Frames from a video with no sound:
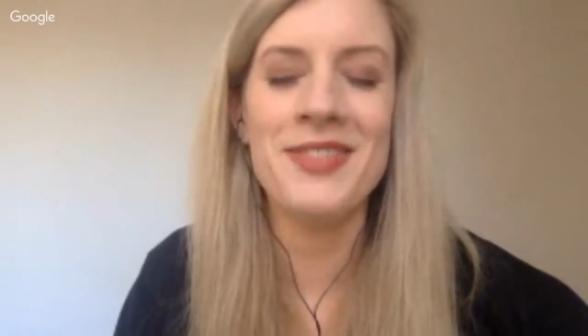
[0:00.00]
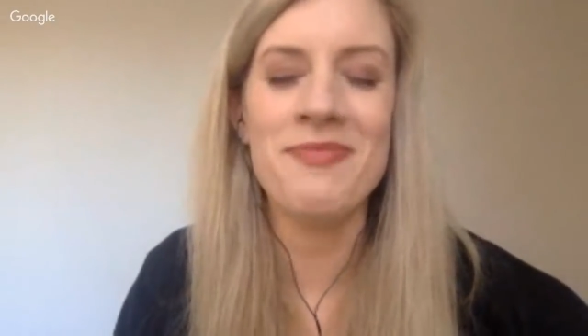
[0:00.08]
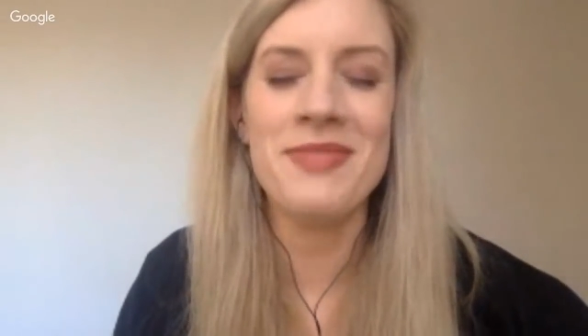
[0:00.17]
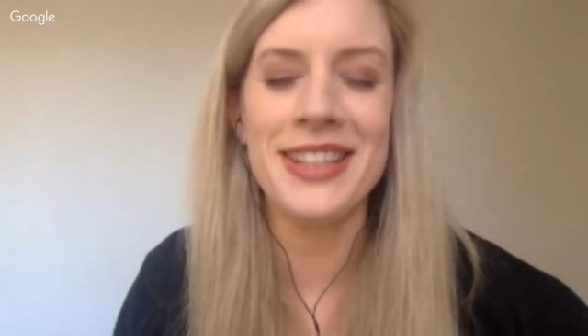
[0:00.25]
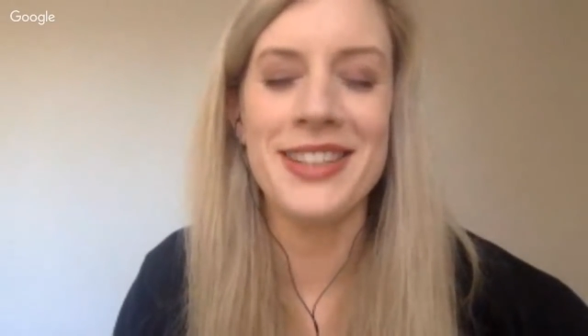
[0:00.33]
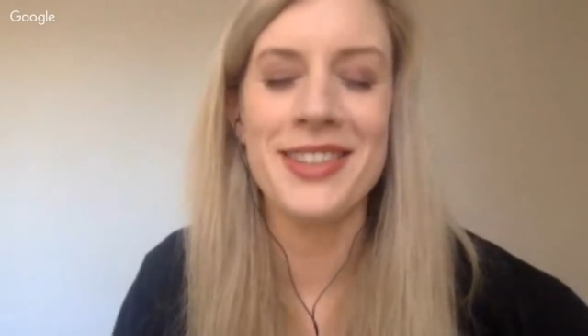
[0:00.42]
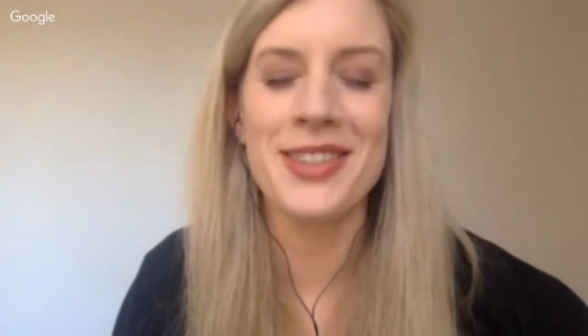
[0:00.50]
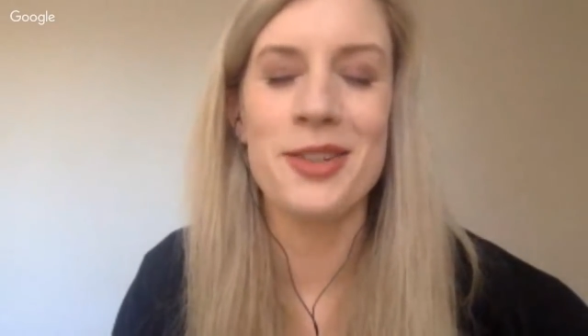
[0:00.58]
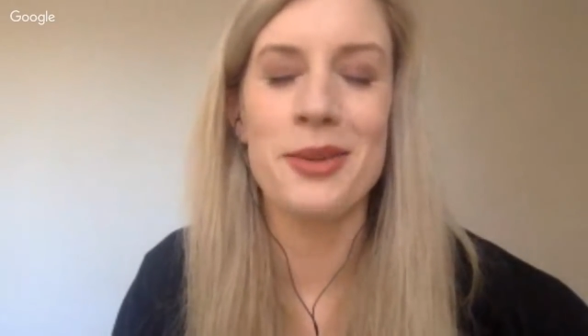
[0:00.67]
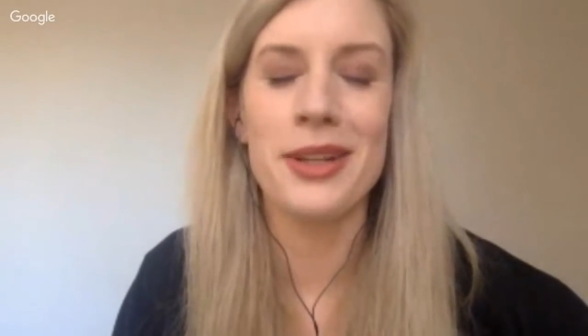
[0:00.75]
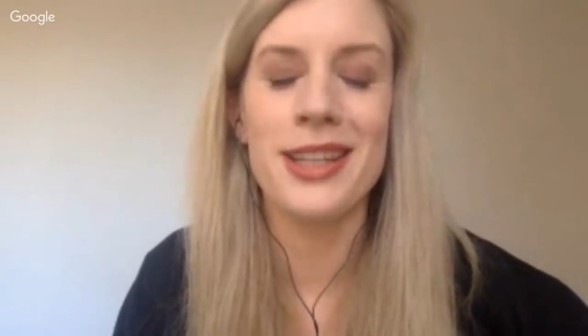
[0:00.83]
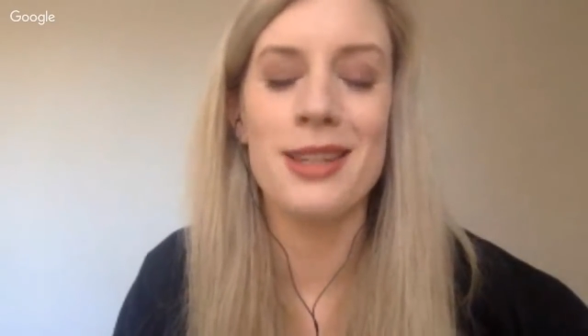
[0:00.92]
See, this is too
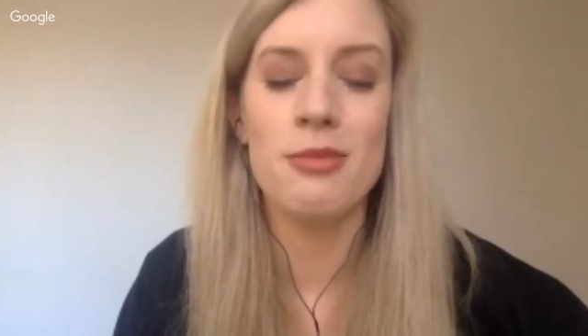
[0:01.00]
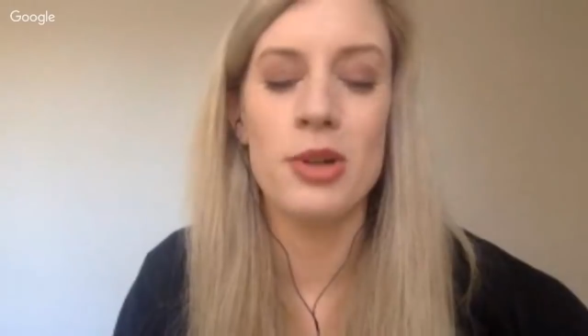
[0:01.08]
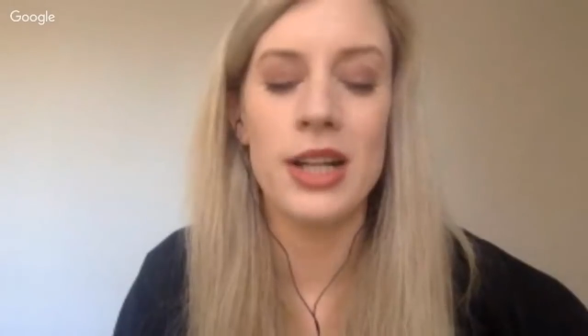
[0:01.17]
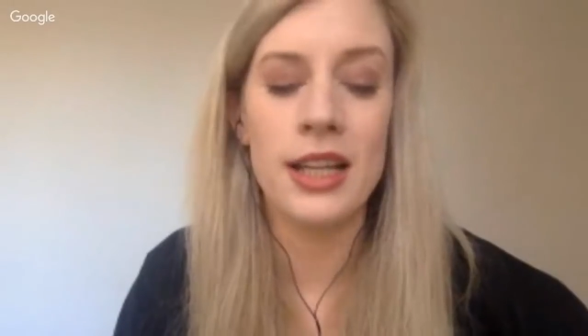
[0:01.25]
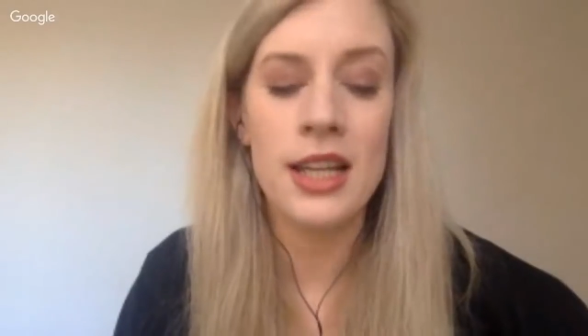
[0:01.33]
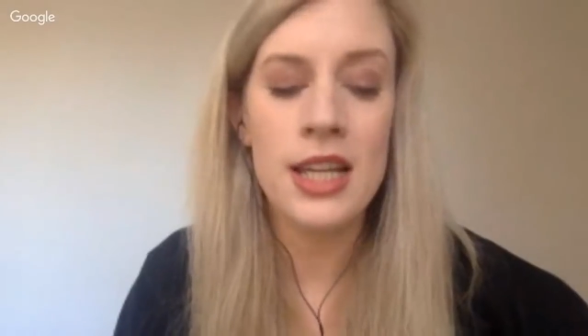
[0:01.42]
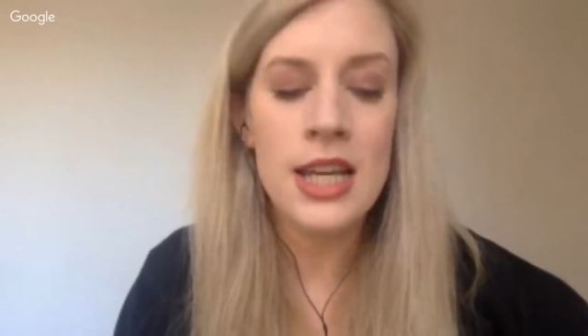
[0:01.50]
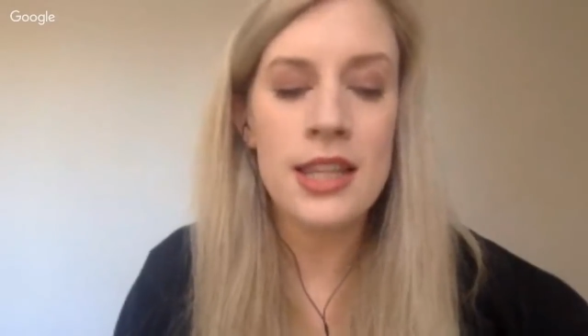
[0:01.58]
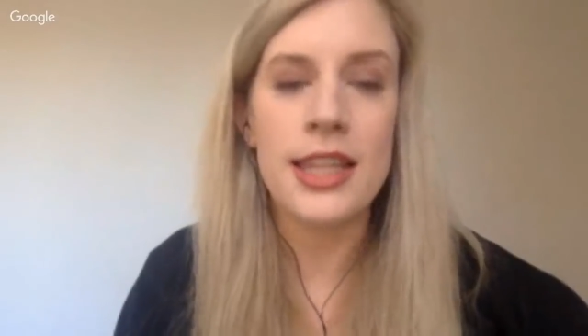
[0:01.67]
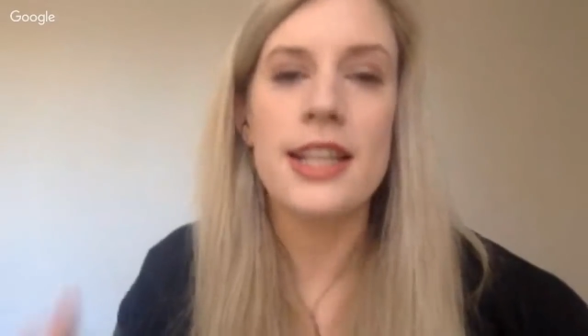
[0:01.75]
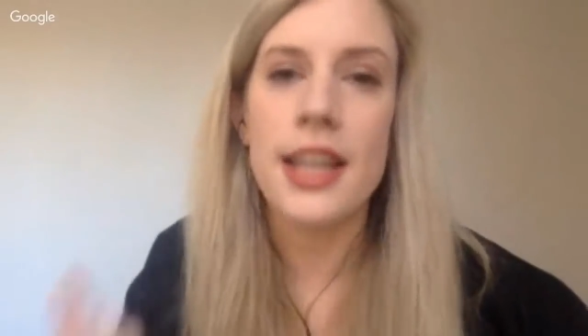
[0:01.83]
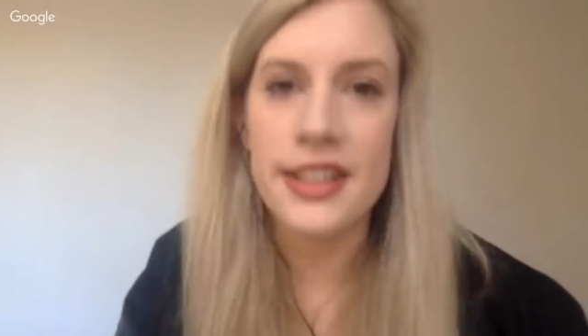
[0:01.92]
early in the morning.
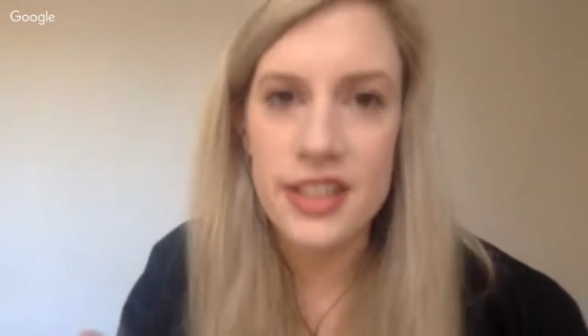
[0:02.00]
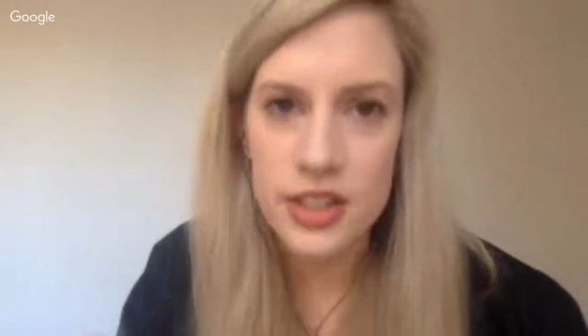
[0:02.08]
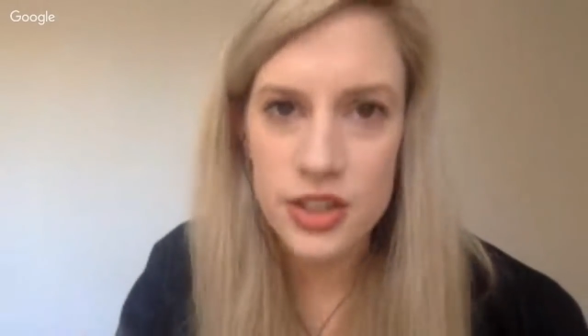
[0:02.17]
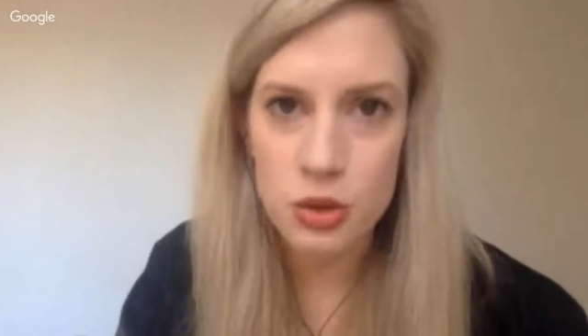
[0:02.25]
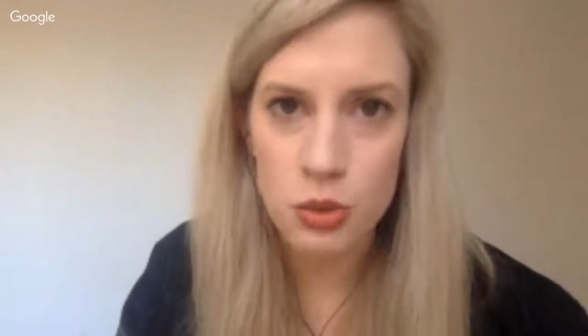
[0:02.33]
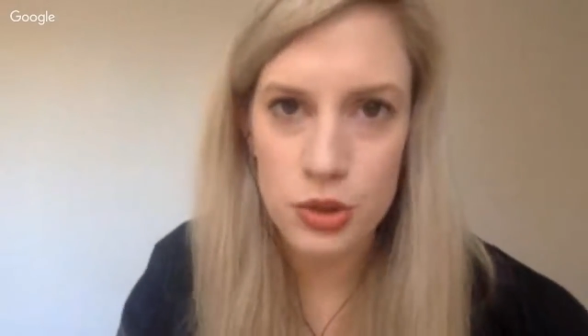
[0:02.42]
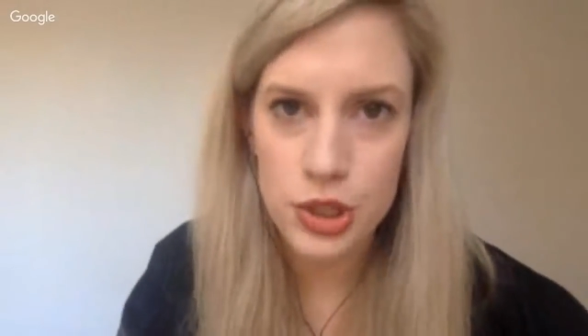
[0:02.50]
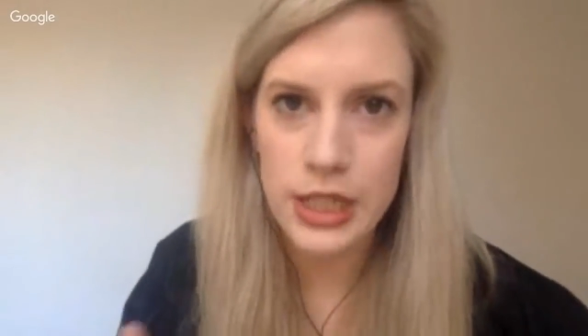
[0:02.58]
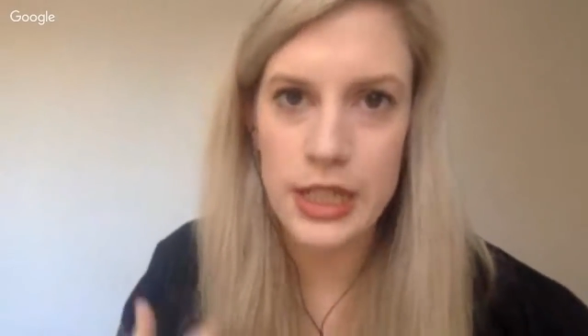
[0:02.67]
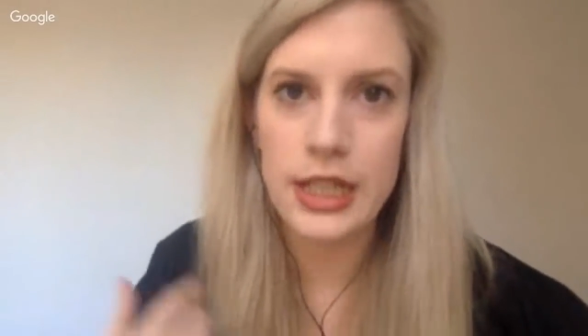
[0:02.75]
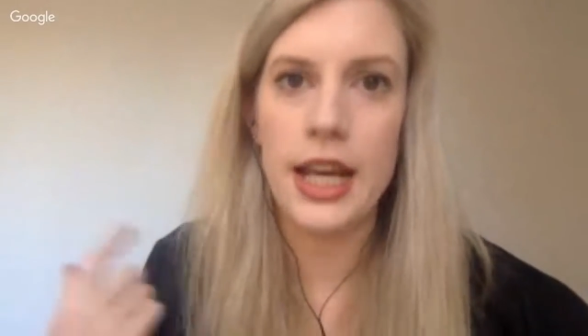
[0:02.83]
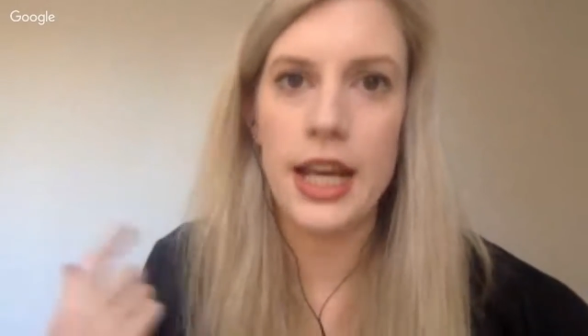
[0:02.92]
Things like
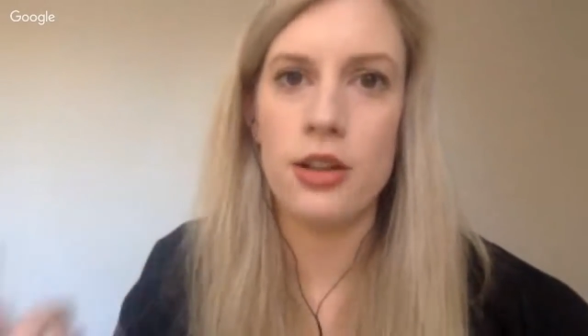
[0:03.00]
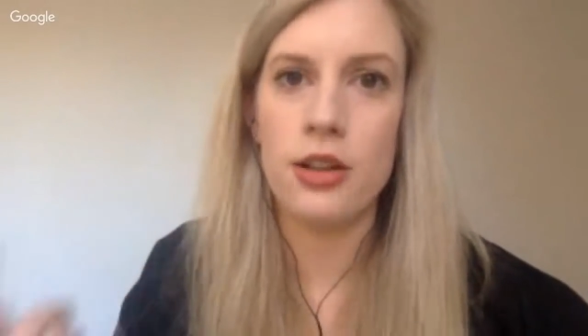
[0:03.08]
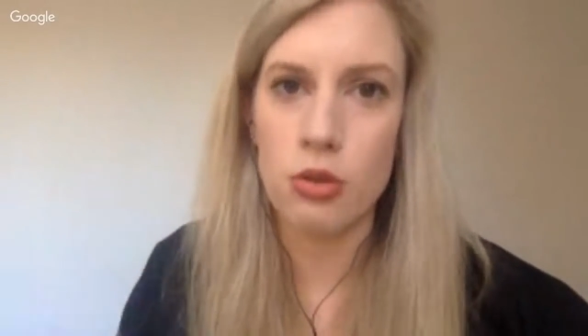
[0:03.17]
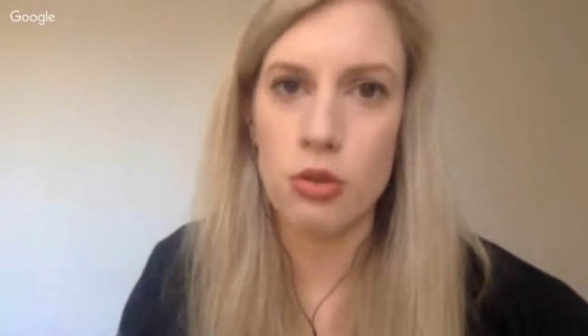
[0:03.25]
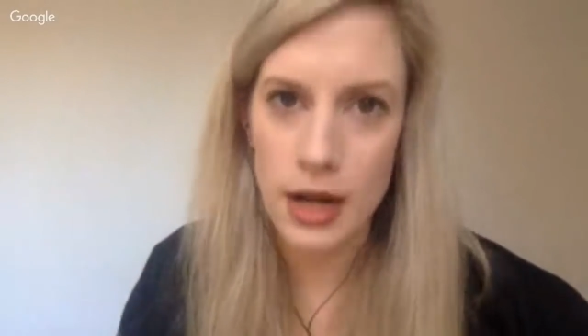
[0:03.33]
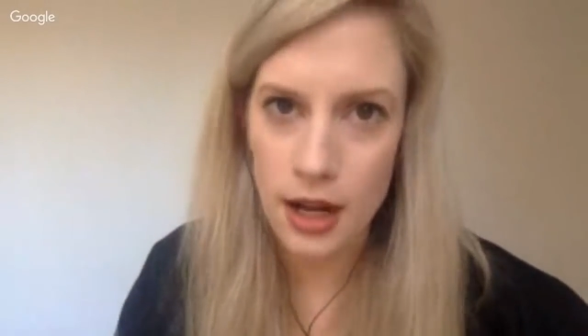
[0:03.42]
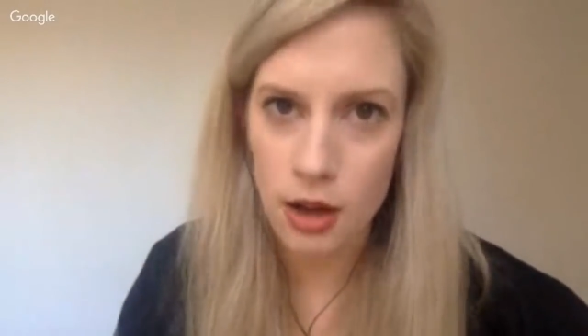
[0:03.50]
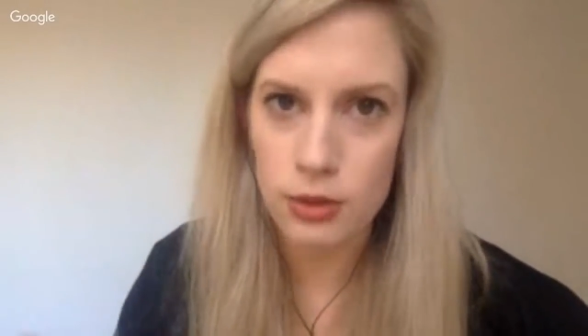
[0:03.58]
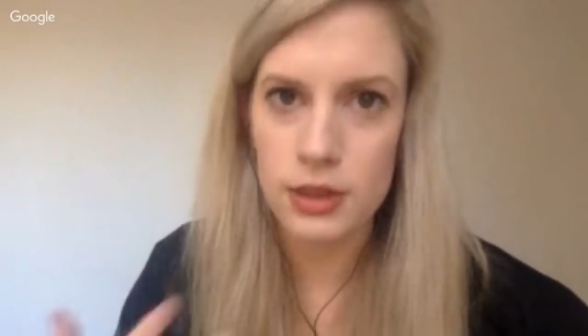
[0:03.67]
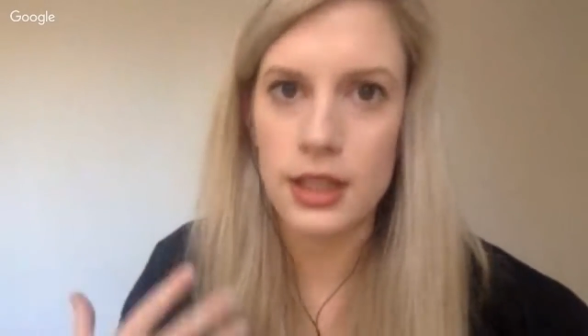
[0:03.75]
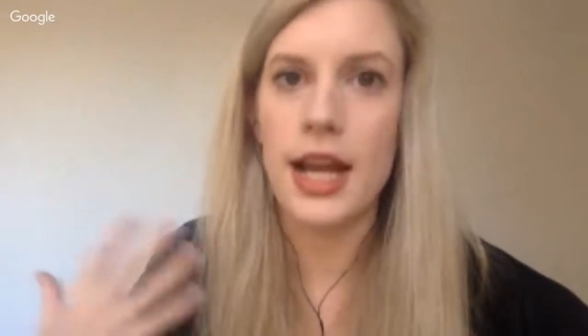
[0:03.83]
distortion and growl